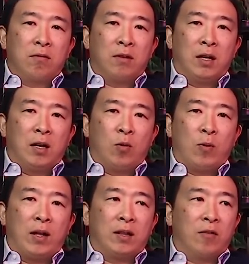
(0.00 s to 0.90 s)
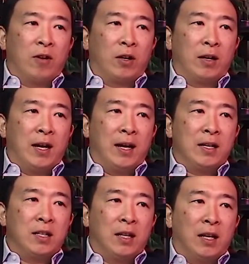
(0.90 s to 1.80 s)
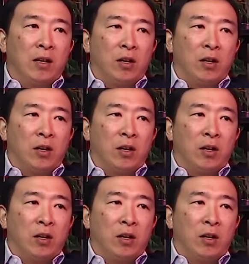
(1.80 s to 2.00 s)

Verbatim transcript: uh, wealth and record highs, and then